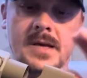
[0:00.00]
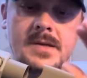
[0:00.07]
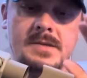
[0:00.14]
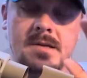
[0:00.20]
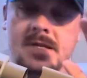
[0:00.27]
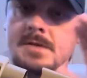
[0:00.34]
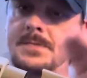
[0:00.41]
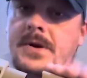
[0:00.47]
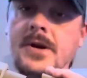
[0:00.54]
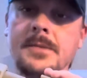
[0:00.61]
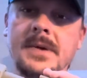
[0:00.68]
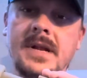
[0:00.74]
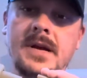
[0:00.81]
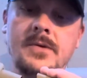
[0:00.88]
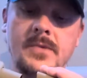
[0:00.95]
is
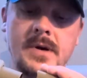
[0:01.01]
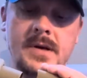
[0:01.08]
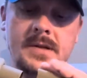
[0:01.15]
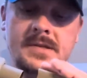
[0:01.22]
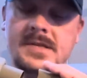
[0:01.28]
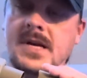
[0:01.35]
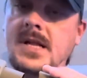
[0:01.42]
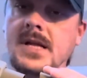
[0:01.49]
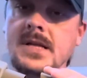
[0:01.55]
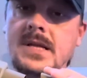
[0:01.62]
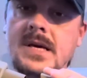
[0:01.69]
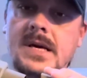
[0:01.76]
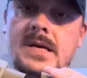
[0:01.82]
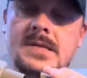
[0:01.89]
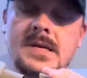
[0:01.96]
experimenting with selling
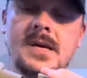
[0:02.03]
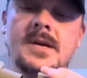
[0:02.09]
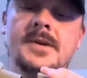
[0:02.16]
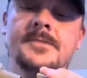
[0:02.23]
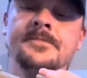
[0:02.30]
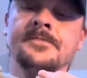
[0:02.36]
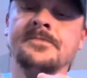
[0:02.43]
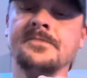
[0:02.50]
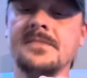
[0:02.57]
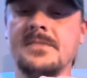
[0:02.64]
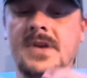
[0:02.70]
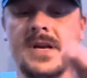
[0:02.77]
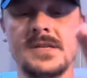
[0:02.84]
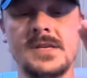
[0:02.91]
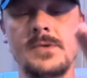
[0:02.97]
these
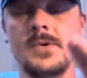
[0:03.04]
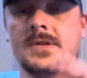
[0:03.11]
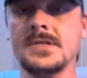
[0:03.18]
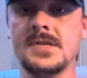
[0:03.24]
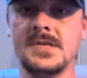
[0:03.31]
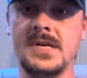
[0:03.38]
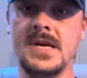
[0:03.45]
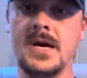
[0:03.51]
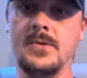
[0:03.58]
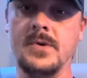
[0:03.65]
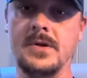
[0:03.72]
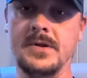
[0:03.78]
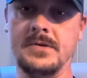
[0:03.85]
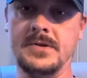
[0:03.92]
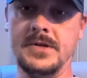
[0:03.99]
because he wants to see how
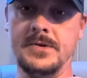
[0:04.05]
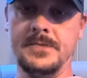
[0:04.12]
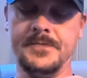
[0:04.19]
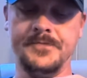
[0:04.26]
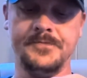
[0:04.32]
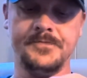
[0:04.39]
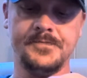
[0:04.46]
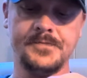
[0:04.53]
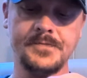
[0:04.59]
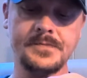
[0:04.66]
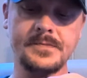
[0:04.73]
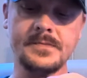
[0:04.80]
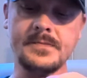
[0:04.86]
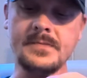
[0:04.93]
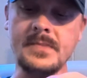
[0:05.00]
well they'll do.
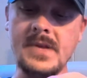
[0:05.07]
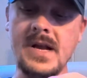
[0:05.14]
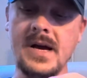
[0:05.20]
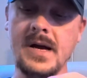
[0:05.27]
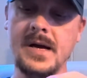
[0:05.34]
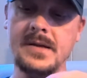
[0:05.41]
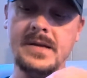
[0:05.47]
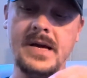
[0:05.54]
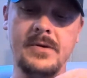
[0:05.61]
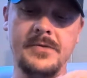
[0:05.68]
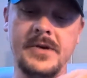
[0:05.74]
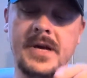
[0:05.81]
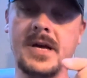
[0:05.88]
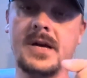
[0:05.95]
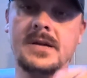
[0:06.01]
Now, if
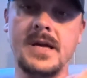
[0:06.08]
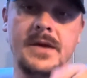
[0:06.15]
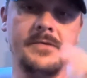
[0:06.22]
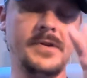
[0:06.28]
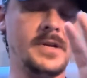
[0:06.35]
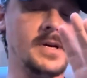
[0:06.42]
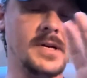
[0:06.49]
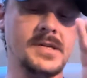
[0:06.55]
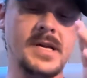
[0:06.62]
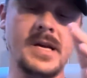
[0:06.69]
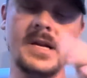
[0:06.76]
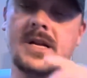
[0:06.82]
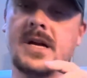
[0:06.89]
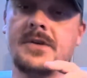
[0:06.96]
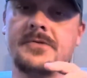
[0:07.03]
he does get
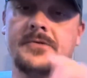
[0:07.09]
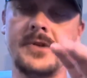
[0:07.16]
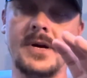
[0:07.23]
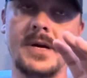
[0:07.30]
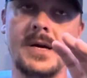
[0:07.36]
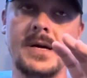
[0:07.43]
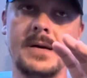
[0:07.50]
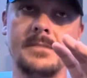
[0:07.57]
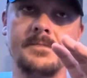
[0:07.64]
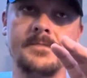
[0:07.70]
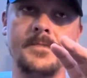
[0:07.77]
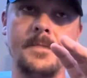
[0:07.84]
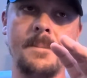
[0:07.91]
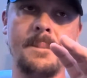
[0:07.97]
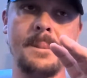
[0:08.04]
enough
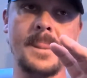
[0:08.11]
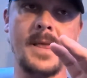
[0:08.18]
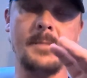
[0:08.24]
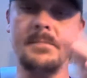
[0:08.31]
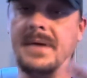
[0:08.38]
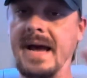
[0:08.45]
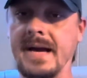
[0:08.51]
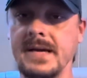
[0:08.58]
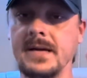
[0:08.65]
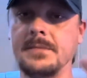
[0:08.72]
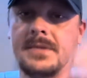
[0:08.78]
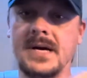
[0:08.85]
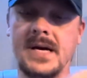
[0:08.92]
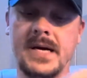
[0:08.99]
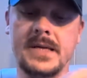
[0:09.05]
backing
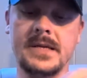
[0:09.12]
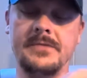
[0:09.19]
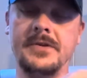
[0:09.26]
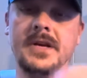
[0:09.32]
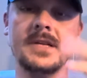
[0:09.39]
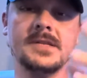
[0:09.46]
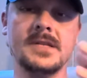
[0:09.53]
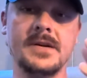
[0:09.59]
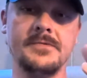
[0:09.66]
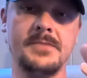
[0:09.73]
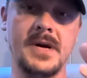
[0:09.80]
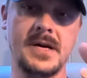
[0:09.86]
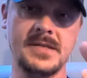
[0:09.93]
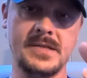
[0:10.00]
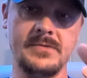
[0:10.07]
behind it, if he gets enough
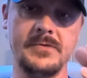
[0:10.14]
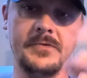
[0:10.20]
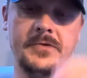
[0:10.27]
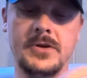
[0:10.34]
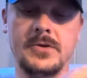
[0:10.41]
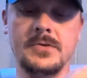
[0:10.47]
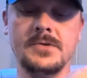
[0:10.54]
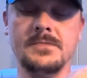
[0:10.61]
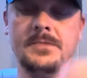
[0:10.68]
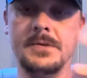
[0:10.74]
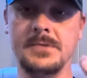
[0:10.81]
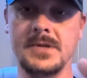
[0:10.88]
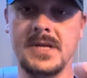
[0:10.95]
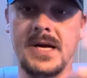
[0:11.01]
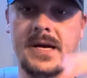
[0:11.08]
positive reviews and
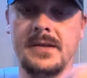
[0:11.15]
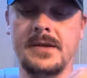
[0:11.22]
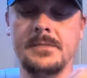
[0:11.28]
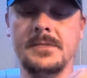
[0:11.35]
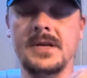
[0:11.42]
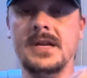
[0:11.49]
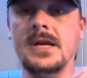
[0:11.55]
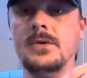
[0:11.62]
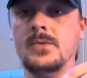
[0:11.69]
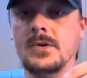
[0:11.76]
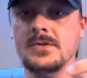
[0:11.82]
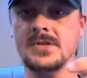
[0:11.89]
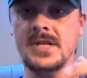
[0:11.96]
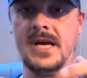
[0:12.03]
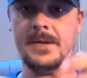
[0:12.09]
people like them, then he will
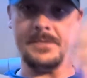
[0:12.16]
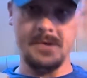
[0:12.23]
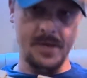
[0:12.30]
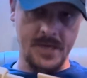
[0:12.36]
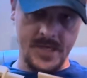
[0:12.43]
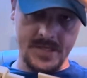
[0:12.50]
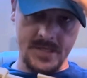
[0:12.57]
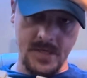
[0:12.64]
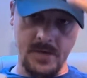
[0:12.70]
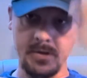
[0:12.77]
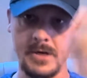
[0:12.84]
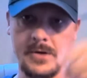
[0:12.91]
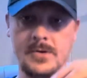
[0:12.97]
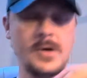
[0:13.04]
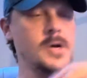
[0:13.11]
slap this
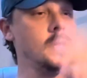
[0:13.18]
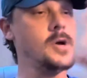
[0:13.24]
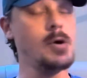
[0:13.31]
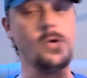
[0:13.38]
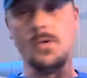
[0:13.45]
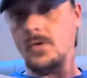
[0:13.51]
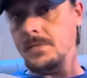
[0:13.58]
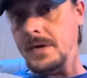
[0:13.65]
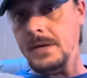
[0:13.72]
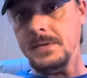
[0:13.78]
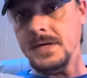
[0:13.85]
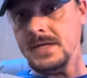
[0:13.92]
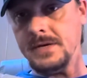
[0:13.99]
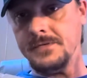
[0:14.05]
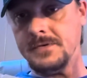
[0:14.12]
logo or maybe
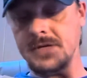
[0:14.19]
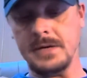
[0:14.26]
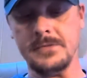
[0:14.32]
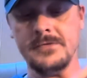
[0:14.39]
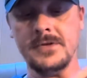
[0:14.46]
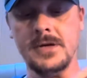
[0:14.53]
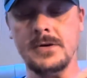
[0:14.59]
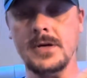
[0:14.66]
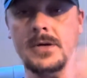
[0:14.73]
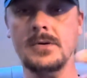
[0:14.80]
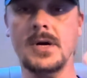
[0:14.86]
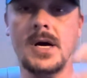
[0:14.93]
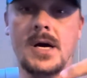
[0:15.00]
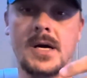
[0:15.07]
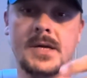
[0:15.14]
a different type of logo
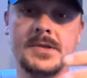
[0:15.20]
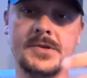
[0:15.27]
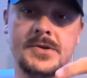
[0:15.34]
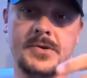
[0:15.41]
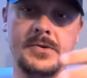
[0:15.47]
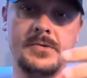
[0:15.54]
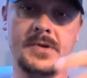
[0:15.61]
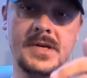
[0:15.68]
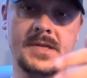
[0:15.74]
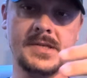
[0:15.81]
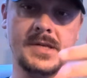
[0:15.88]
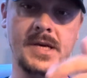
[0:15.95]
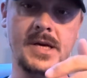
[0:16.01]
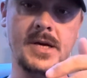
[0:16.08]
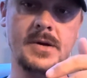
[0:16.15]
onto this
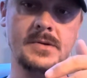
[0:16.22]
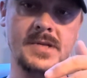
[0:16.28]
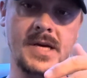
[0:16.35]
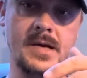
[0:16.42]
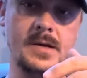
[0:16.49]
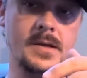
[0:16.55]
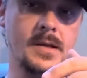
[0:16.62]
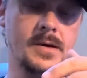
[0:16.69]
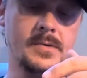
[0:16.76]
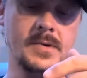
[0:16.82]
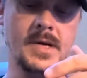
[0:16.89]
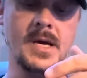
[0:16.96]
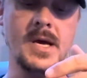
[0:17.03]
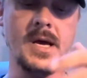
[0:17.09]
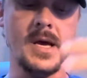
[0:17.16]
Eotec clone.
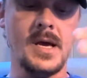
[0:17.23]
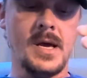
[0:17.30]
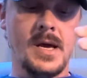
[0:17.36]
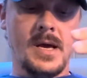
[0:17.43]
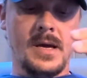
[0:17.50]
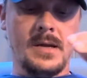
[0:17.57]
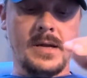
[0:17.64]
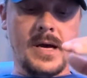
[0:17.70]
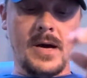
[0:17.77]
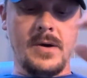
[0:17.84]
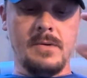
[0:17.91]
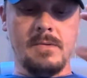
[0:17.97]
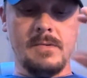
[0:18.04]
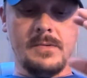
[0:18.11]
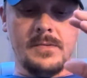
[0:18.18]

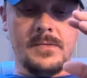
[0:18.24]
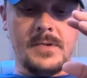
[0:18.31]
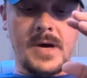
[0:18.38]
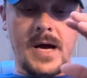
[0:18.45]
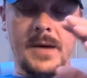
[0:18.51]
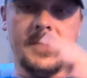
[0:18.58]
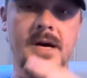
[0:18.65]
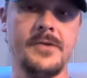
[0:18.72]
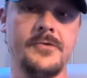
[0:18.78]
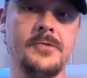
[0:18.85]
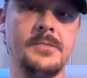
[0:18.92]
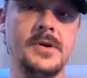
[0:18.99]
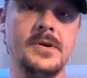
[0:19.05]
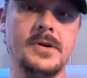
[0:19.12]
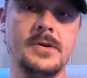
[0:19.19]
Now, I'm not
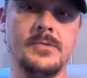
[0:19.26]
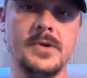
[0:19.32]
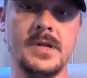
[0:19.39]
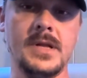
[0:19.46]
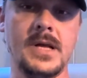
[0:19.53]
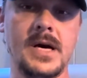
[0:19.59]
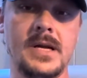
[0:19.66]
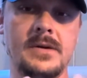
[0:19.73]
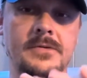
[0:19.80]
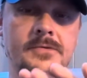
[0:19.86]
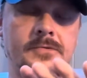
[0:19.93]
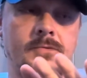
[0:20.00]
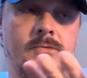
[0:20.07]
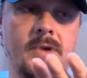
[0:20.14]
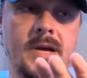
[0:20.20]
familiar with a lot of
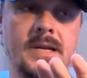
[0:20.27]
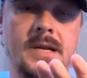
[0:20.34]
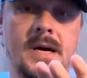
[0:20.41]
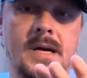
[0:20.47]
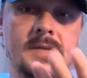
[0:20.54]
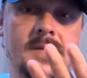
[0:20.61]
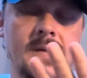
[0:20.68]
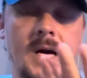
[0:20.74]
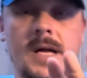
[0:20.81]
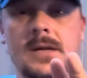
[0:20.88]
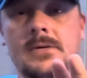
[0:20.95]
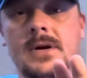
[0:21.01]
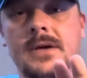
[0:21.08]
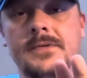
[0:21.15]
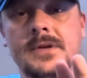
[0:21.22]
red dots and
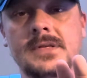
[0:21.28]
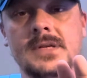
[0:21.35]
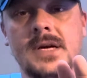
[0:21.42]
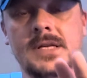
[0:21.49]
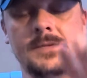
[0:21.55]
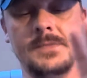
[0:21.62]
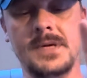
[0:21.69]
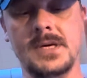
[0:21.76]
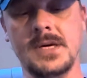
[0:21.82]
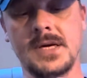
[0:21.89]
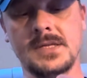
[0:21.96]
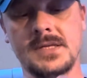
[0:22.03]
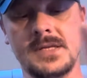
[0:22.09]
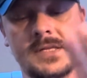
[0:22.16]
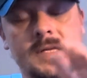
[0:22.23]
holographic sights
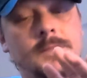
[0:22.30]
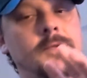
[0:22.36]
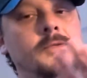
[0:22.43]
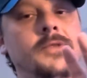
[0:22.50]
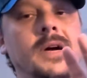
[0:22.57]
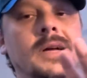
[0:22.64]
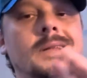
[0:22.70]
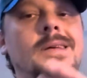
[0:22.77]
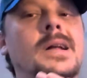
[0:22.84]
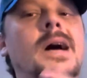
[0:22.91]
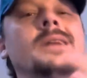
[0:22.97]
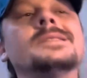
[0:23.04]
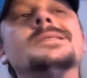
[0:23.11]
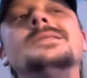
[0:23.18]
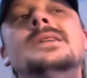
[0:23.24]
because of the simple fact that I
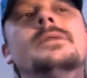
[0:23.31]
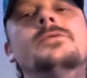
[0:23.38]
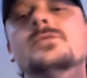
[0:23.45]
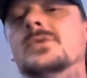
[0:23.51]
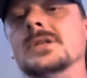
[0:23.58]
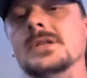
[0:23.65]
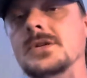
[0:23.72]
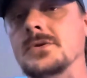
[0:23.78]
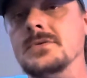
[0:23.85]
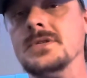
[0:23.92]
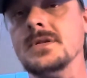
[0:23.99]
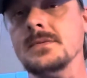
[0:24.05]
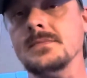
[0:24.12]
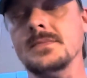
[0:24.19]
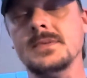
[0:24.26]
just never really used
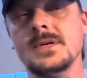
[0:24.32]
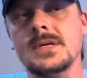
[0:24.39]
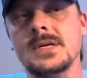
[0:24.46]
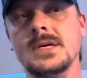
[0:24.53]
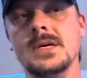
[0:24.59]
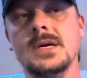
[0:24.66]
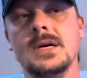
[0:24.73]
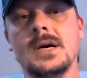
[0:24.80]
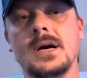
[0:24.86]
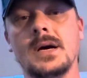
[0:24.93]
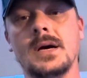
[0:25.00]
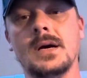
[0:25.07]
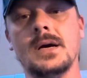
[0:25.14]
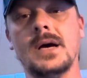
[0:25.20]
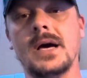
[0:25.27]
them.
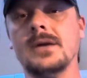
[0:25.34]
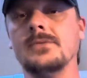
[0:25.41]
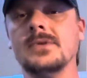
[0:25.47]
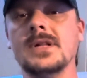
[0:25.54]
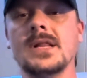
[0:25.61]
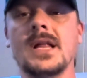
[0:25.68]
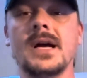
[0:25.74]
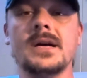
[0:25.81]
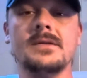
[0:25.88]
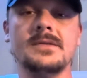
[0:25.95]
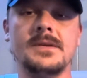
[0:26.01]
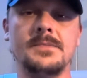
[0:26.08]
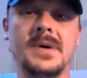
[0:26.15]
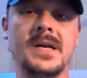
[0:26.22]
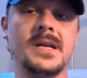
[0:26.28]
I don't really like
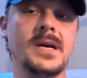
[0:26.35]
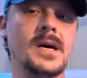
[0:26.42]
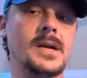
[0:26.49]
depending on a